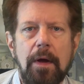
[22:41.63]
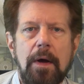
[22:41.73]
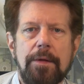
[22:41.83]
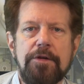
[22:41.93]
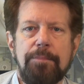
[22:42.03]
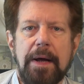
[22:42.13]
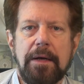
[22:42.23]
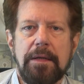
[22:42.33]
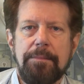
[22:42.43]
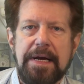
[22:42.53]
This product
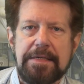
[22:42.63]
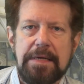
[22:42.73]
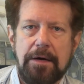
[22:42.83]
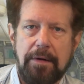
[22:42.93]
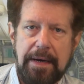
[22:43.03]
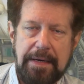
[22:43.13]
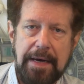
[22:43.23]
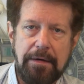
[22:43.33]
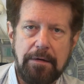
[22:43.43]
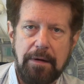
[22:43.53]
eliminates not only
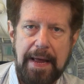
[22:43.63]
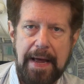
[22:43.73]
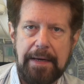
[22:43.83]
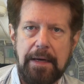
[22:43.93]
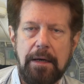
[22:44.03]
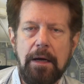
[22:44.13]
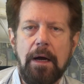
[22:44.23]
technical hacking